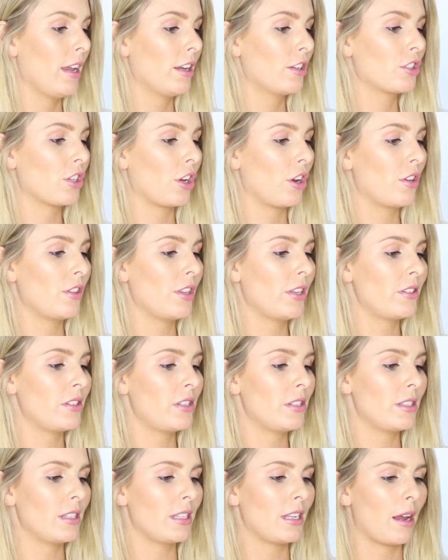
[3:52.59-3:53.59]
So this
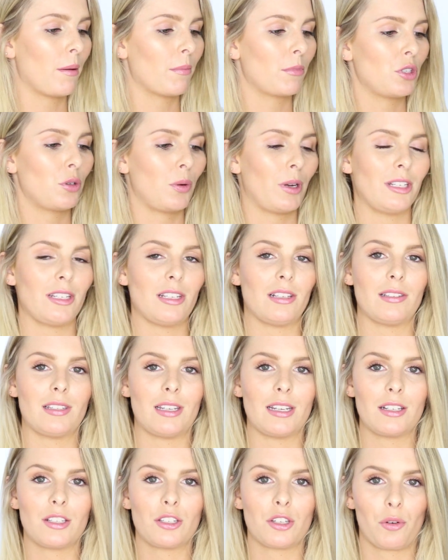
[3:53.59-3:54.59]
is the number
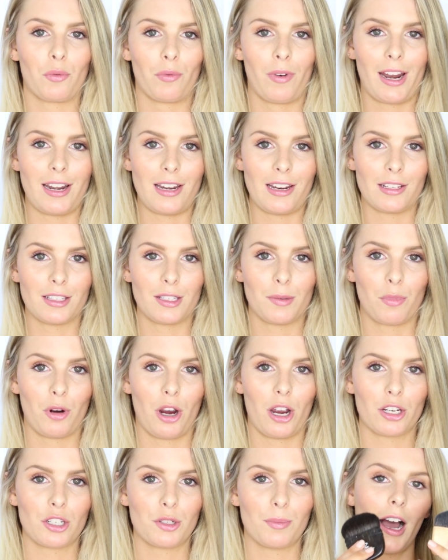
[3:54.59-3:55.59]
26 radiance
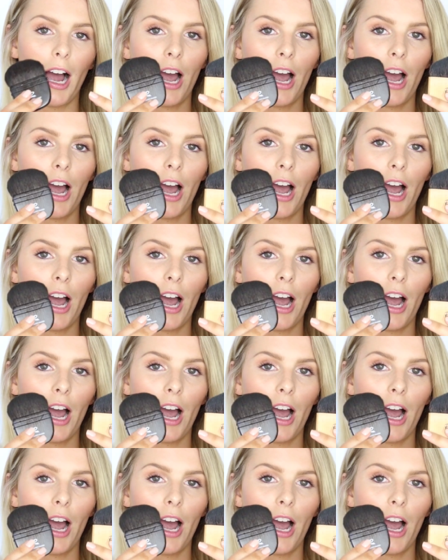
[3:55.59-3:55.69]
brush.